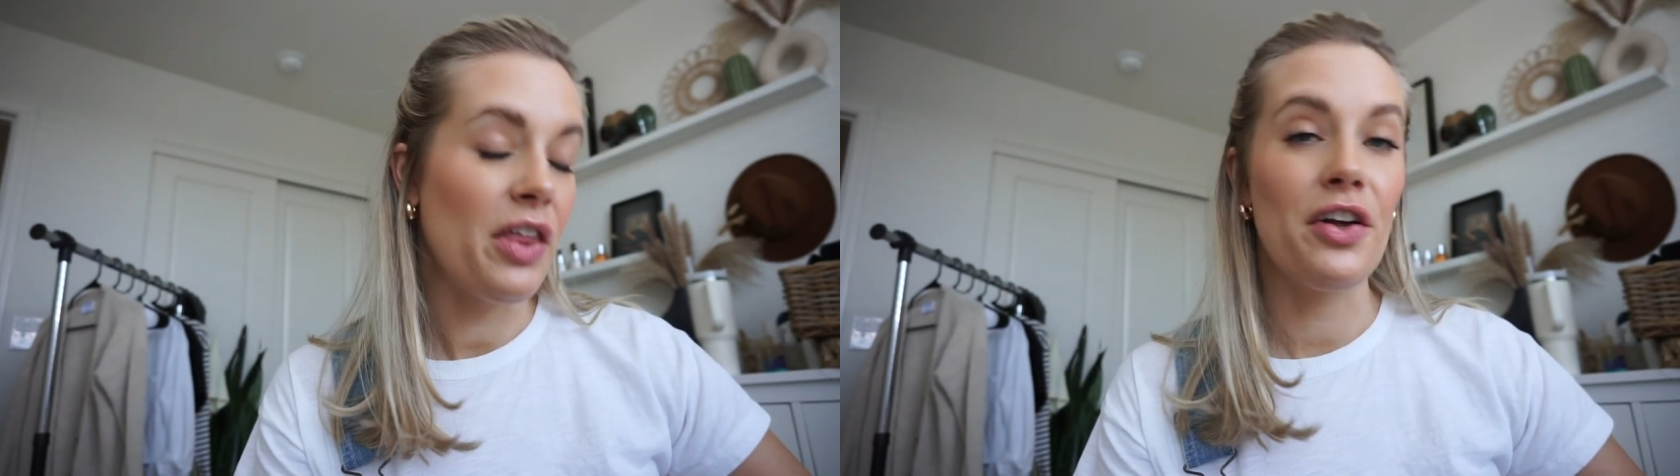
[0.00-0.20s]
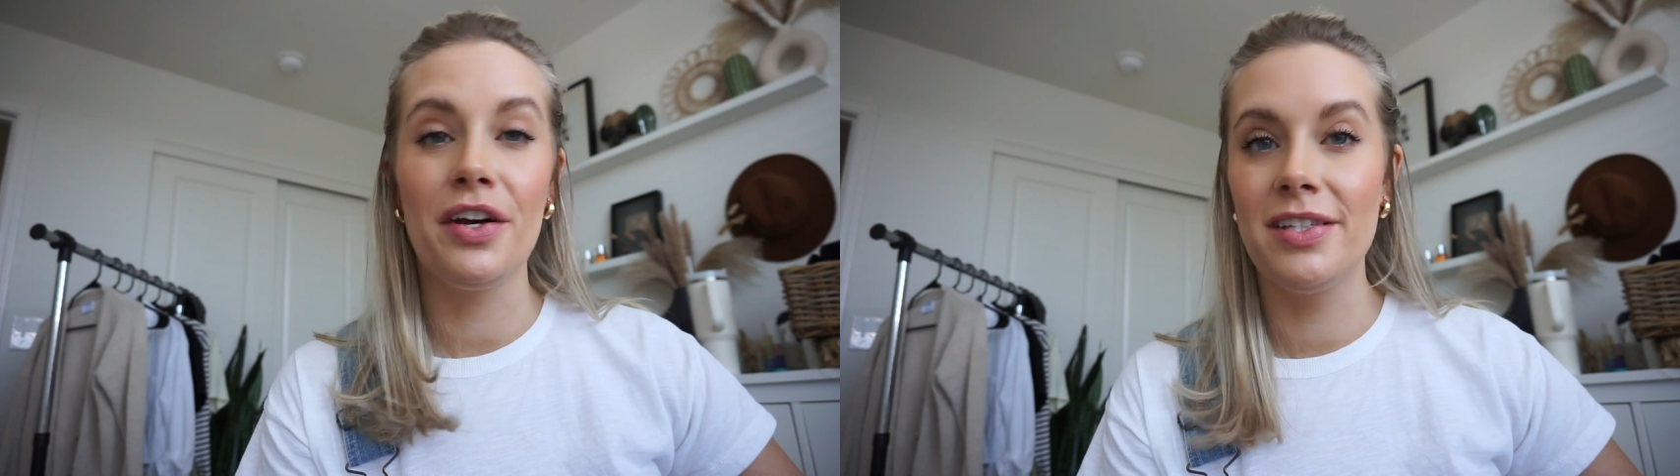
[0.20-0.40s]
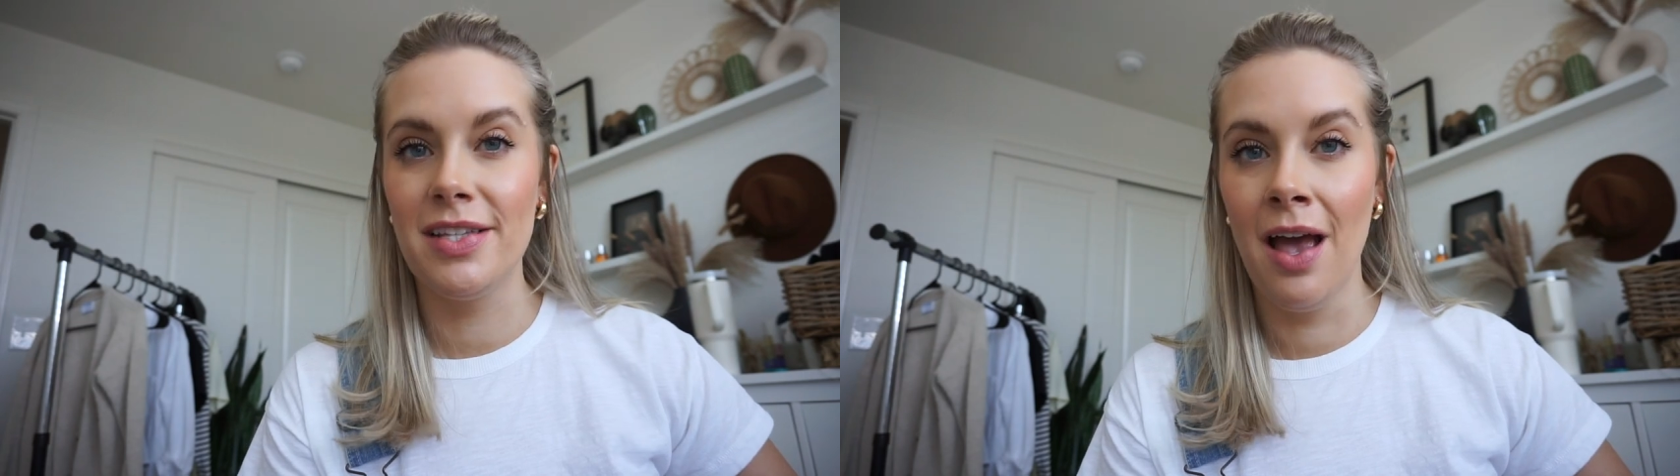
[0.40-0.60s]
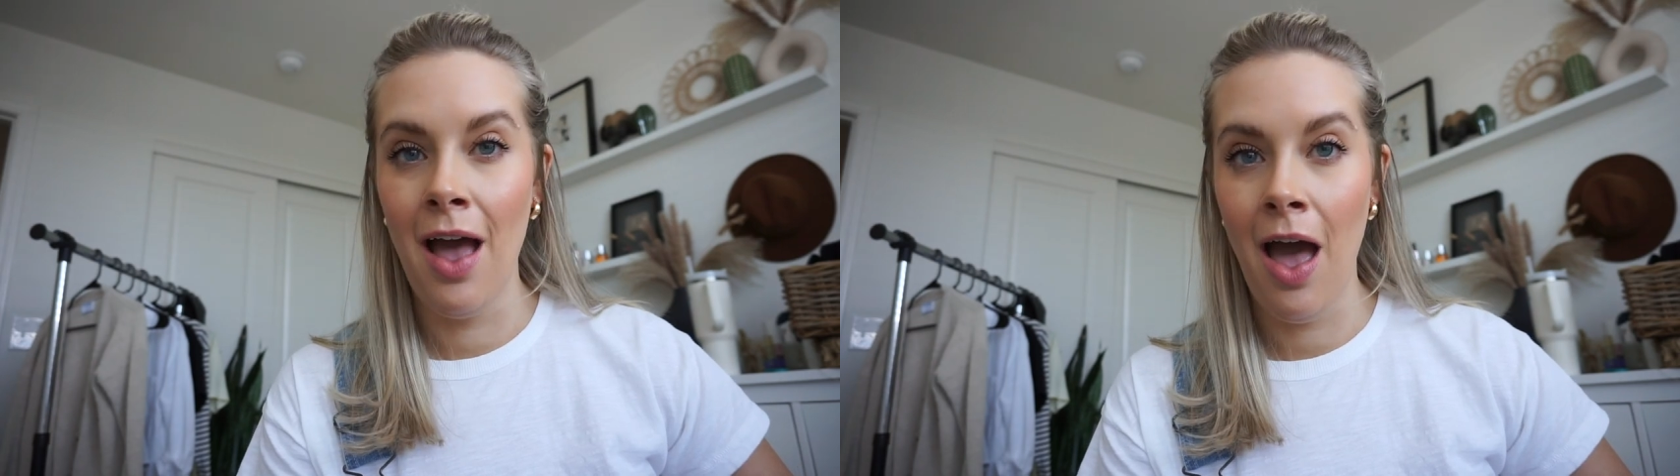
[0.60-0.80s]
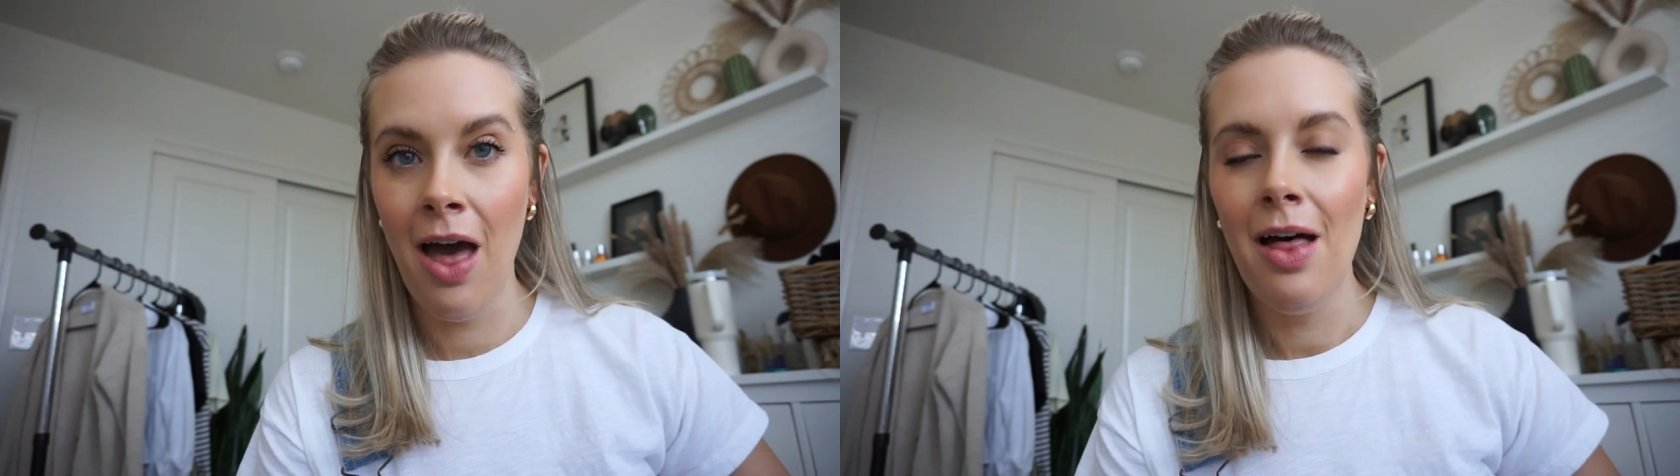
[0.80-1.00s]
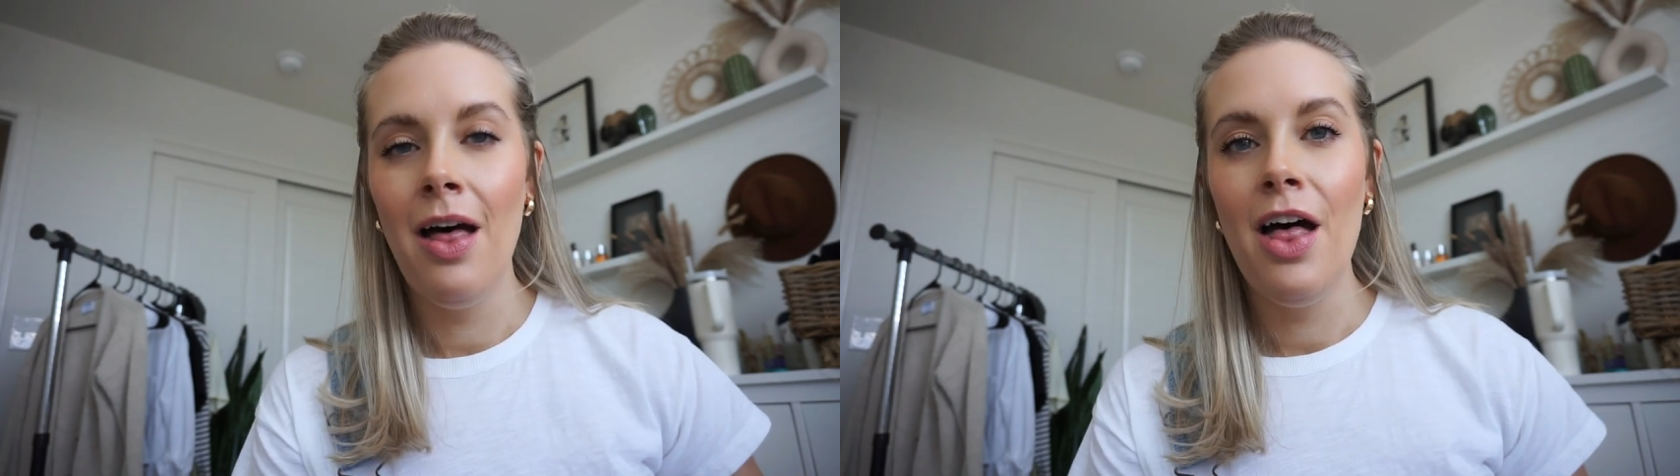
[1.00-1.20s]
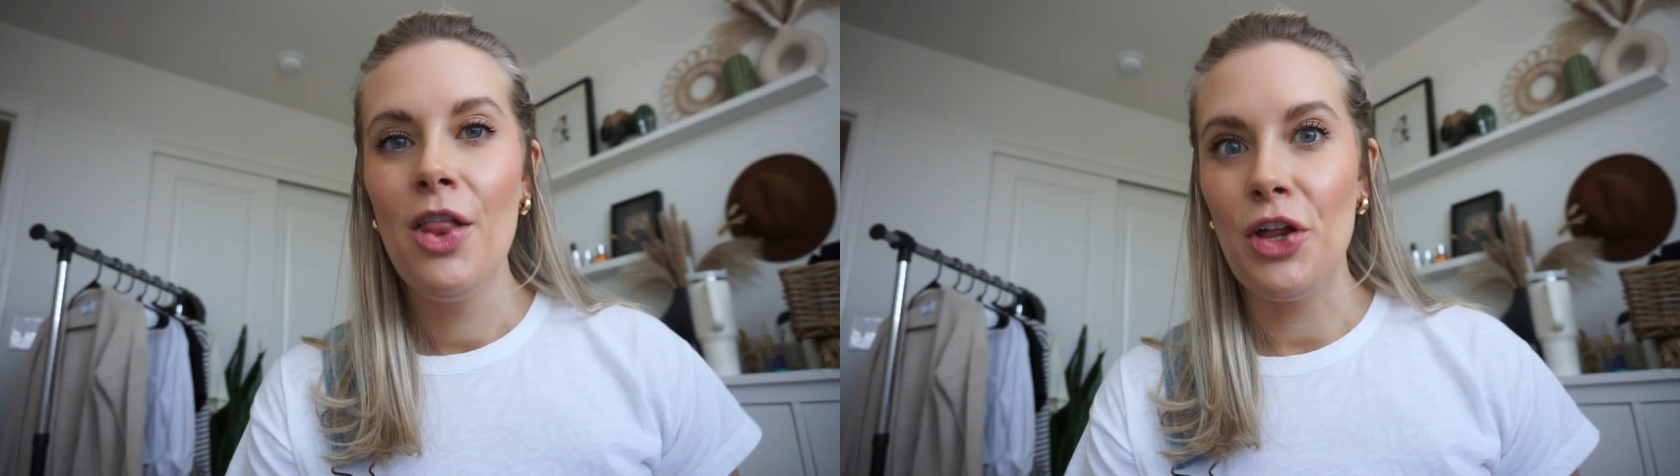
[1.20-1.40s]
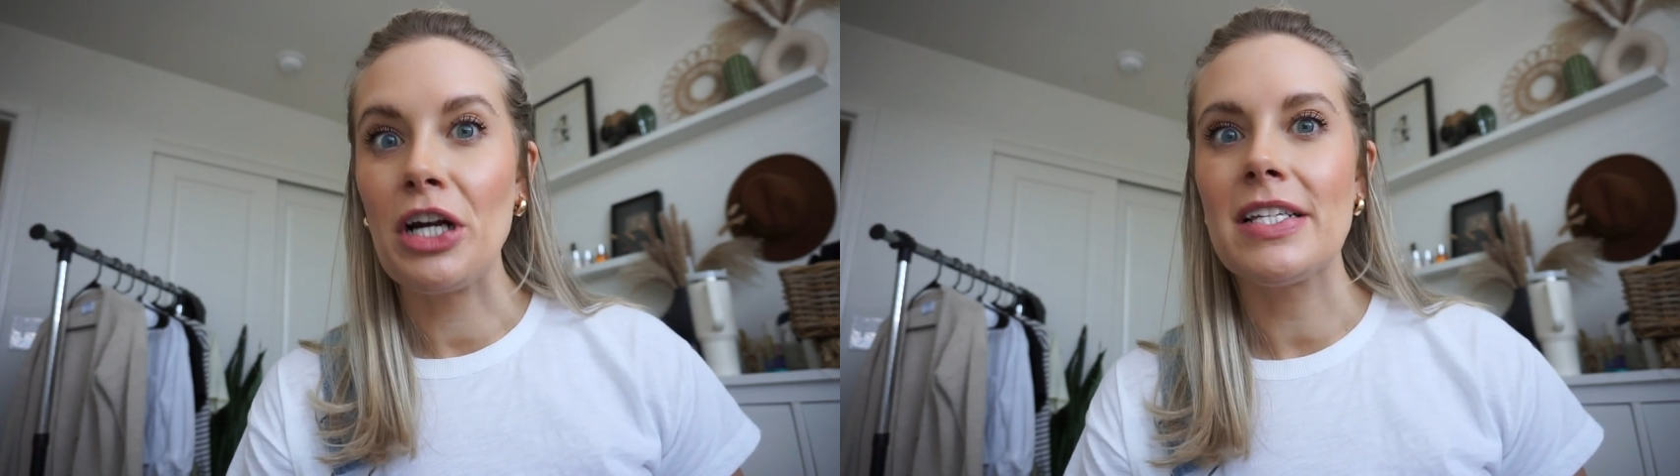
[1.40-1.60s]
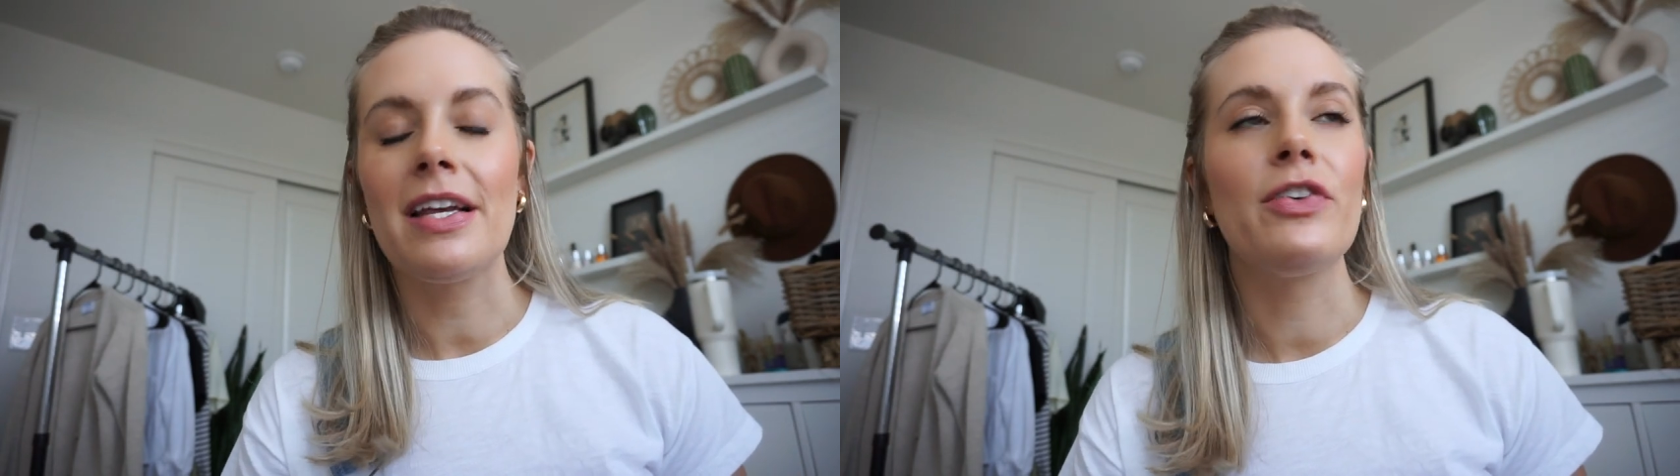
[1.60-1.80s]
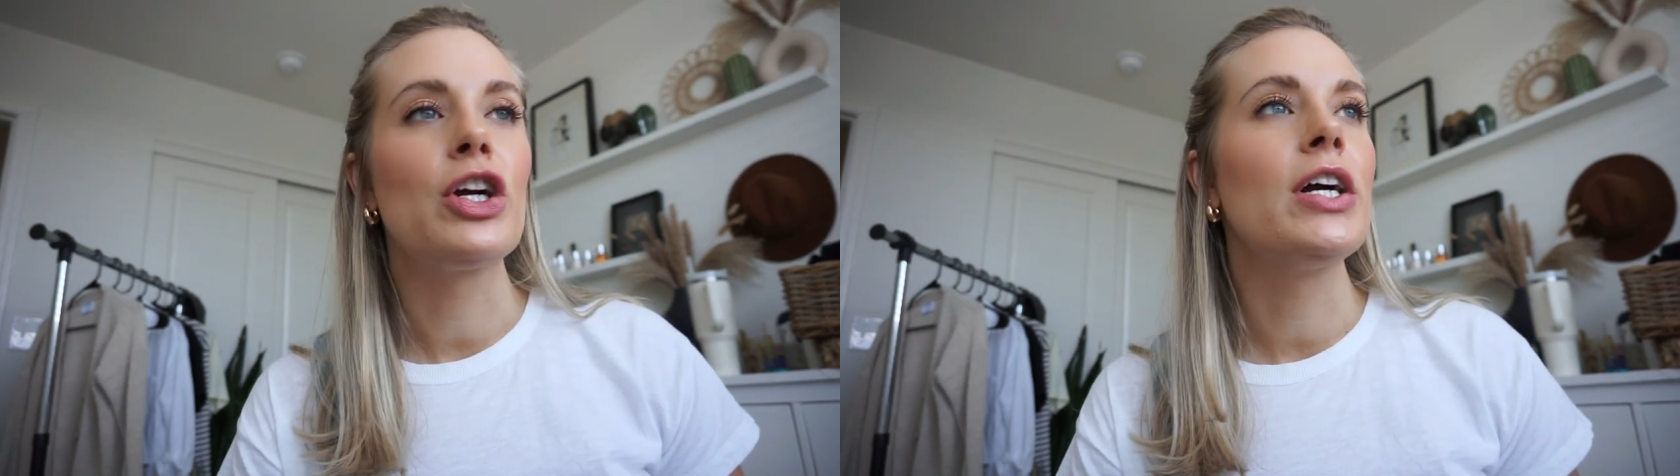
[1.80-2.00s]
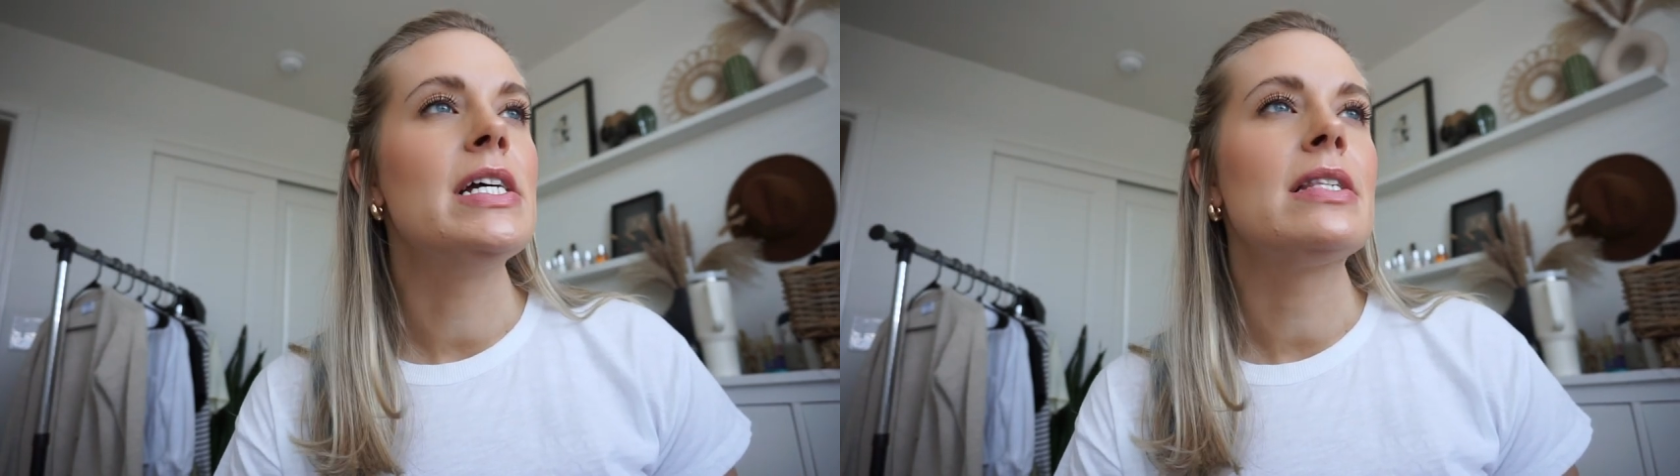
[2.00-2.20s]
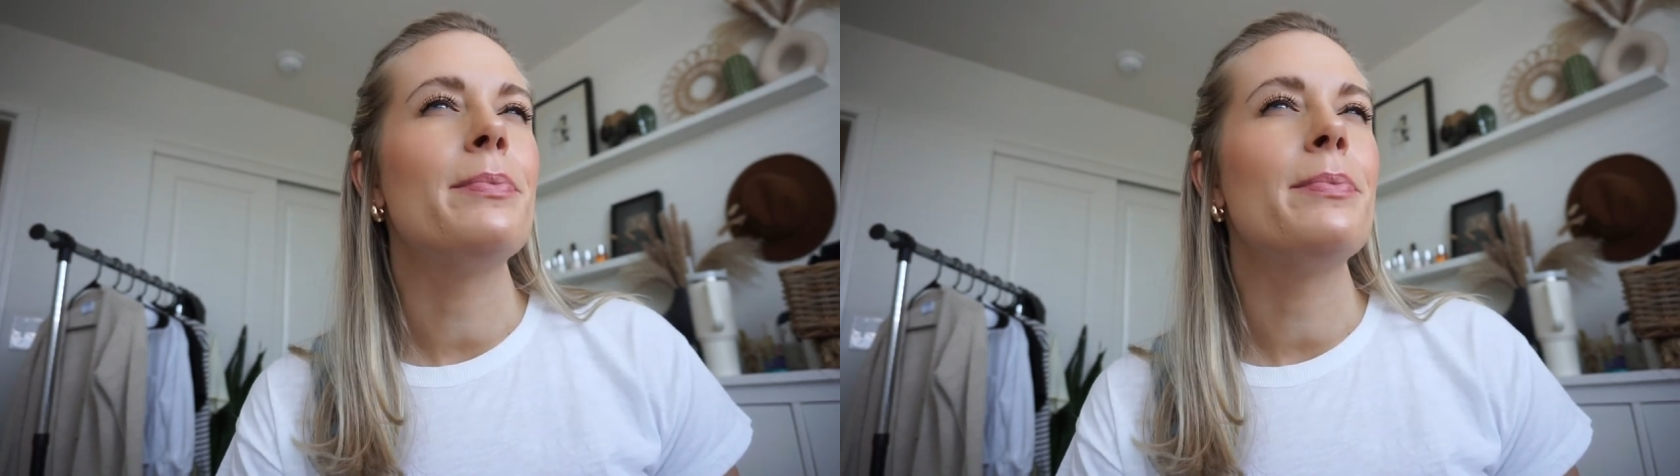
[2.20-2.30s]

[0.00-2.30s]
37 degrees,